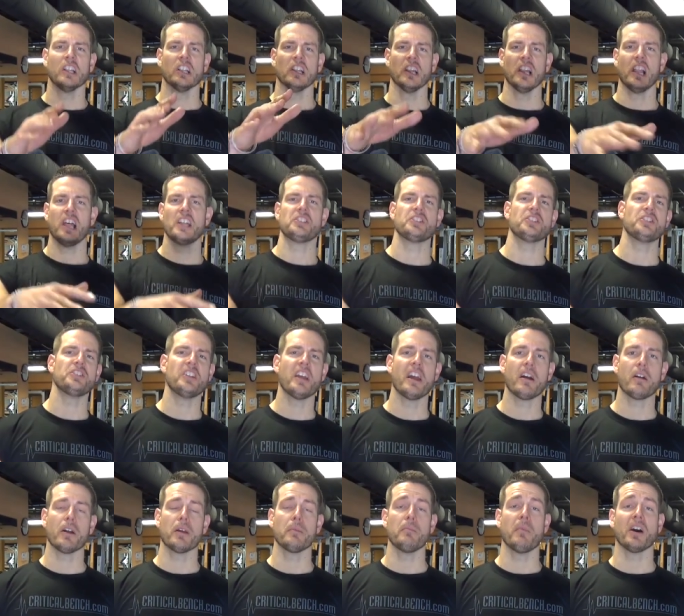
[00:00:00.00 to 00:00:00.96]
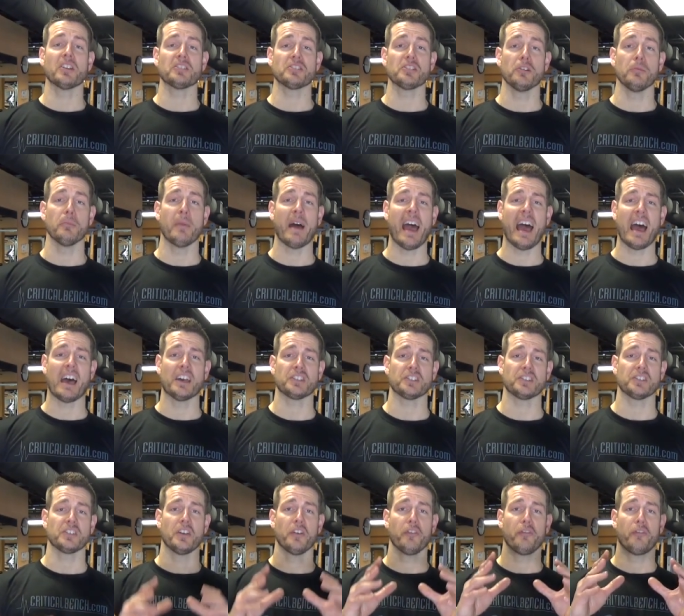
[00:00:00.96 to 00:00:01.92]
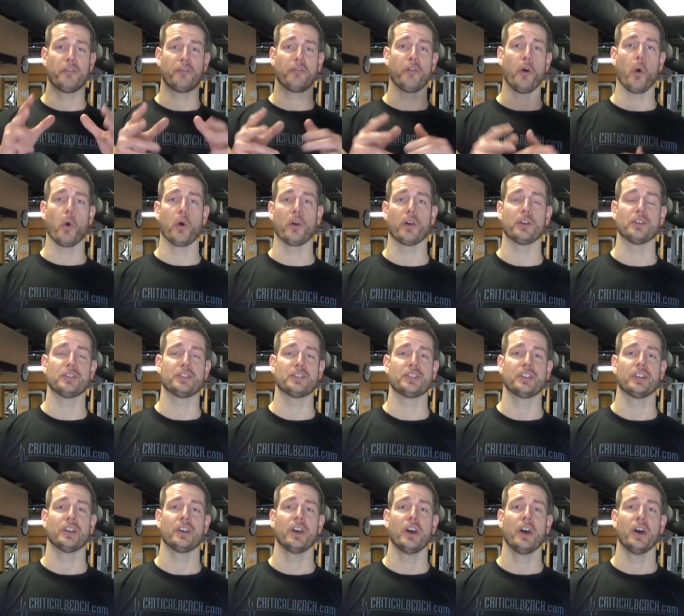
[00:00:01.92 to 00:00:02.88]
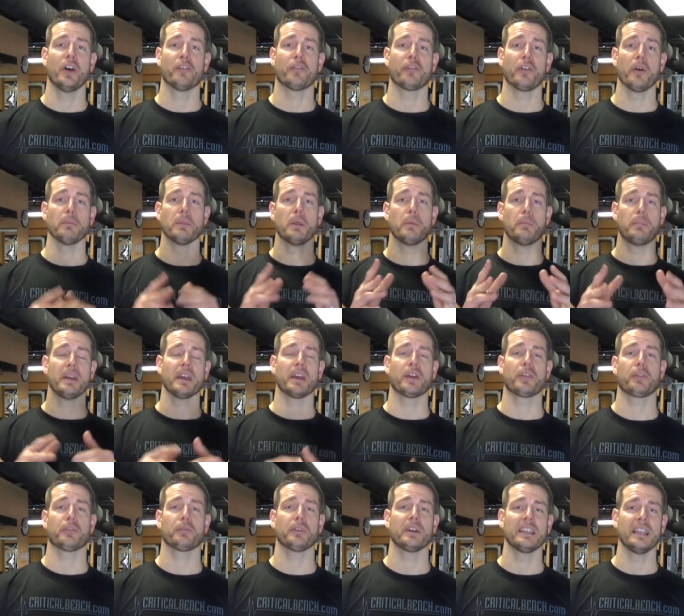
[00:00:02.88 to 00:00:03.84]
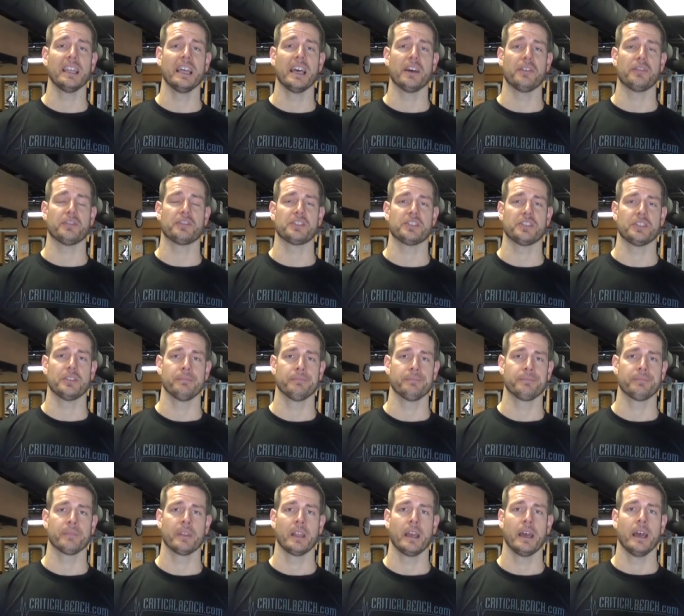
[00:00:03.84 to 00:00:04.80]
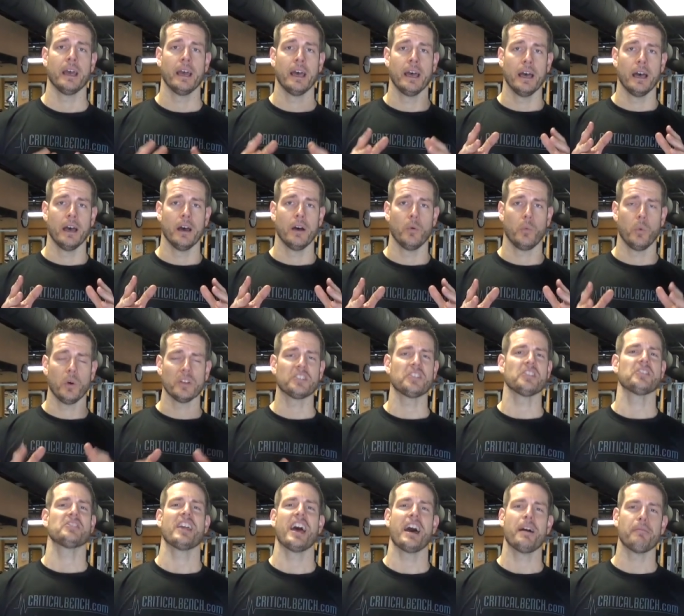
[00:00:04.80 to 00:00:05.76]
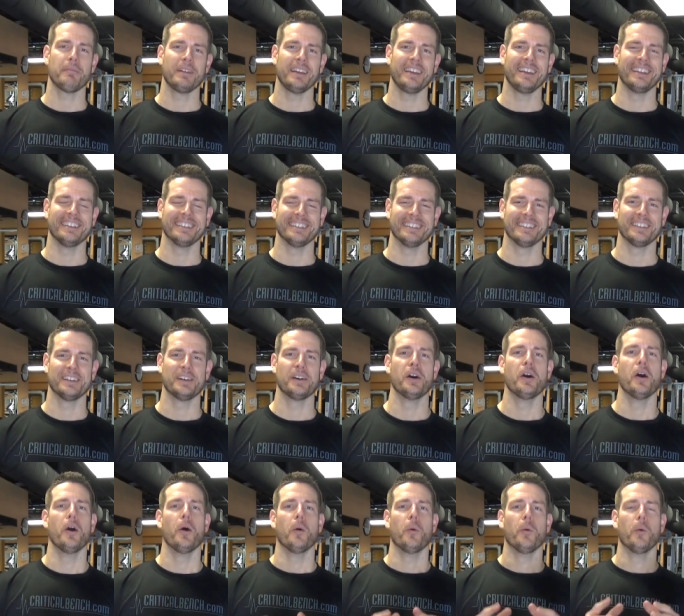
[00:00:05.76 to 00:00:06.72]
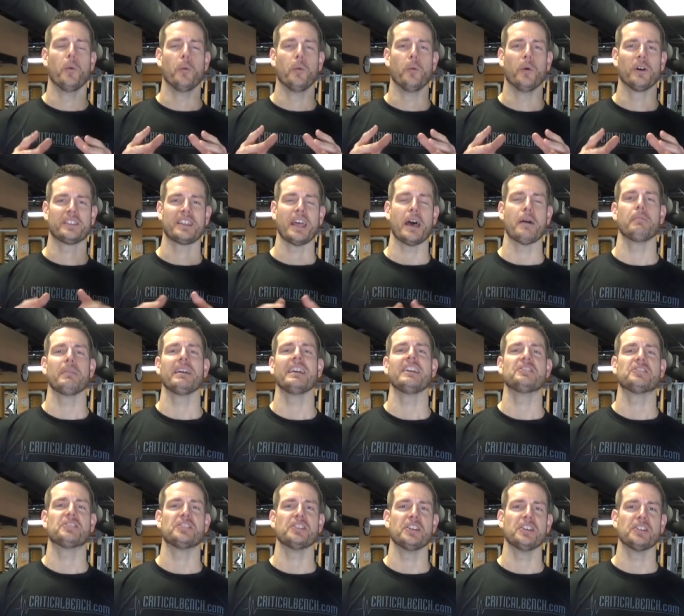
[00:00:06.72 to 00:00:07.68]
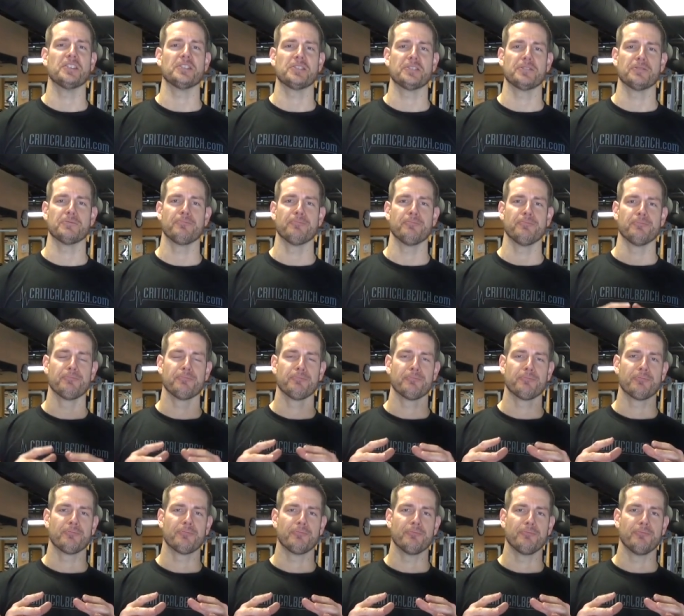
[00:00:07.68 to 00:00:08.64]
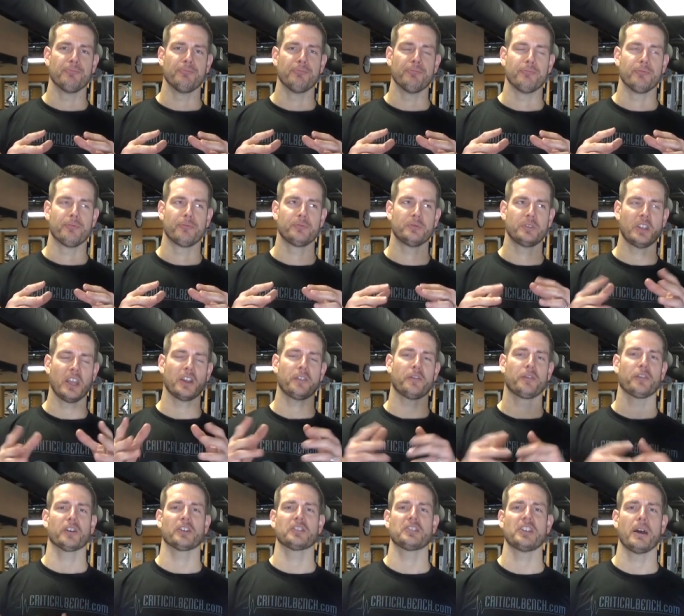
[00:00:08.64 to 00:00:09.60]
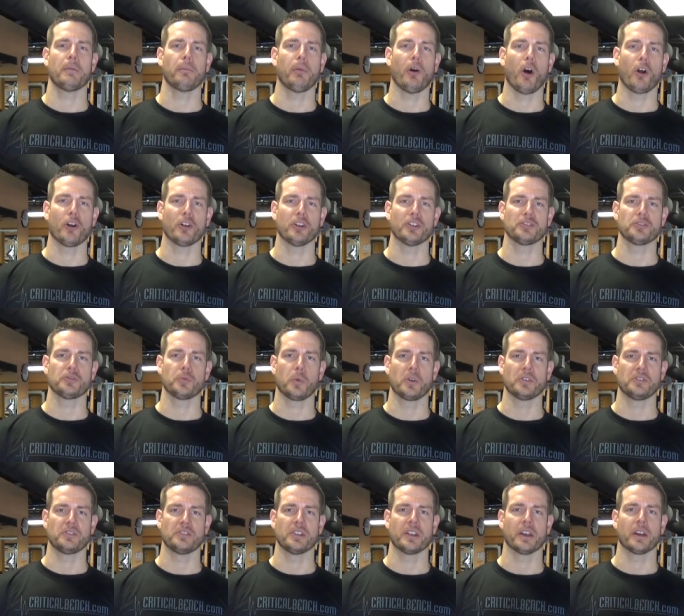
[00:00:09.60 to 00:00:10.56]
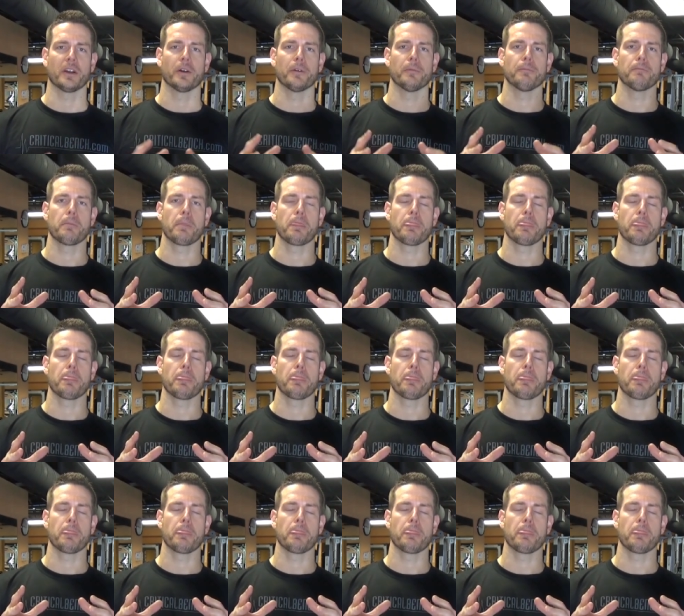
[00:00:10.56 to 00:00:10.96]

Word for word: legendary muscle mass forged from the big three lifts. What does that mean? What that means is, take for example Arnold Schwarzenegger.